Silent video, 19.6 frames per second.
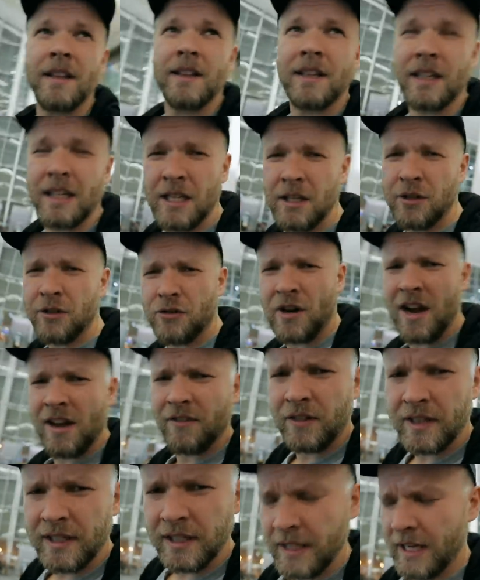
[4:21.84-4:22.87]
The key to
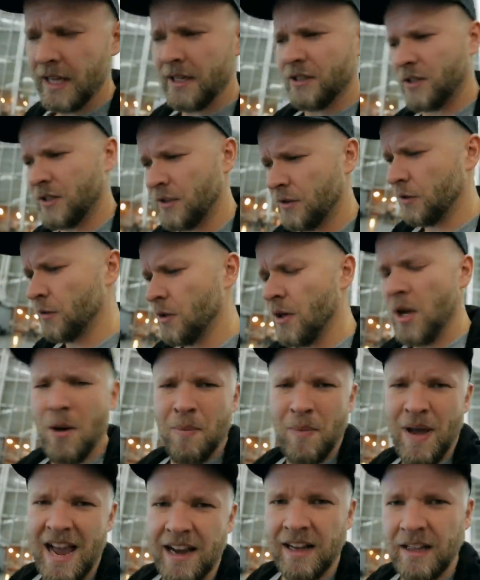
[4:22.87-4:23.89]
traveling is to
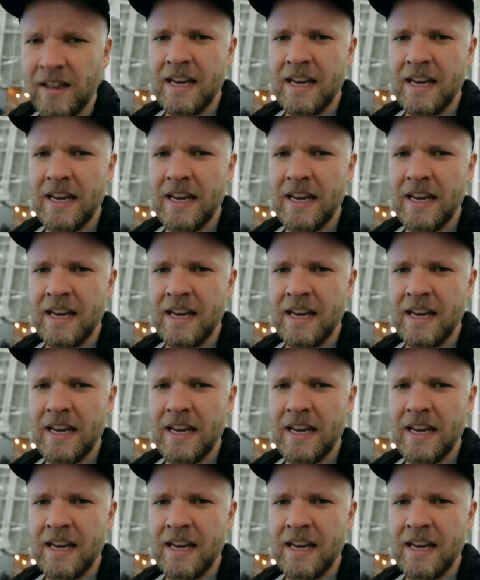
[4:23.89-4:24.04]
pack